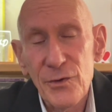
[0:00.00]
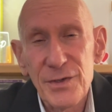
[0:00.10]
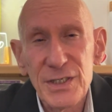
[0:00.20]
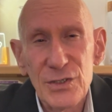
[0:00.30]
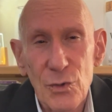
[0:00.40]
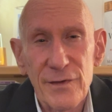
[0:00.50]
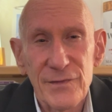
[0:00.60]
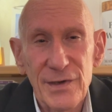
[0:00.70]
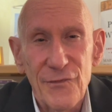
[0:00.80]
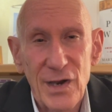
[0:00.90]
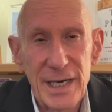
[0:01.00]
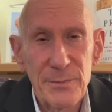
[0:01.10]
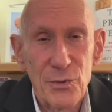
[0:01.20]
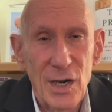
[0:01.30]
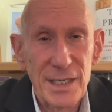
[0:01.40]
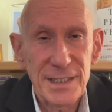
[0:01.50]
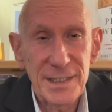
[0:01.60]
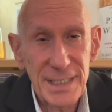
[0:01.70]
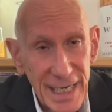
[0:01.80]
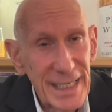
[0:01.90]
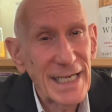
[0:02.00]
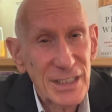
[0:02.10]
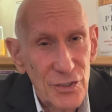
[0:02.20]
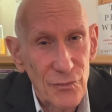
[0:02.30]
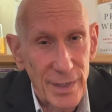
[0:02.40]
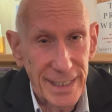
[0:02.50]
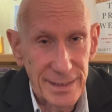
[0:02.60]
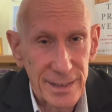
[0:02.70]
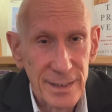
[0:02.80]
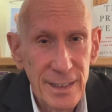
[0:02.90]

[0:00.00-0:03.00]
this sort of defined process, and that's great.